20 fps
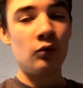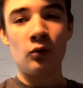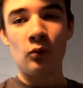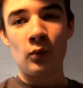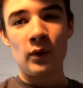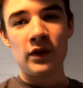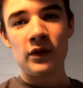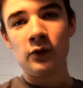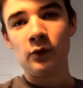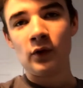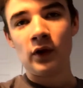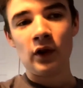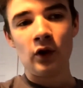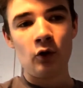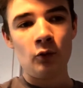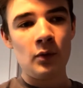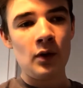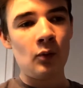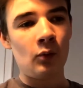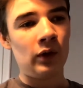with you in a little
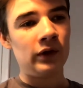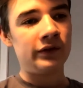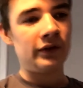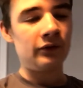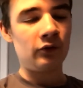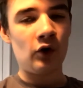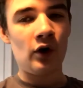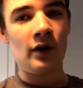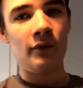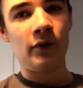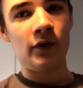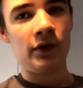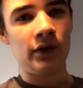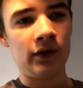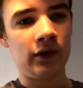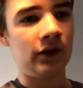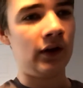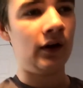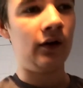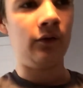bit once I've got everything
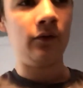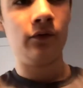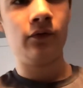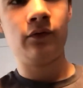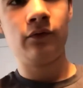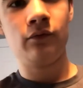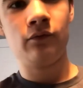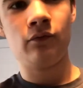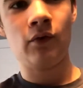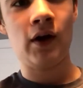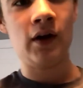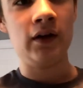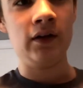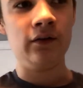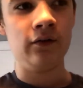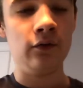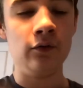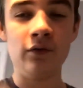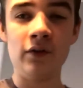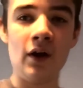kind of ready
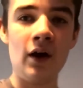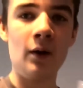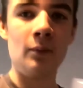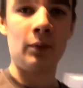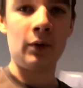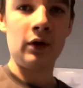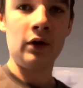to set up.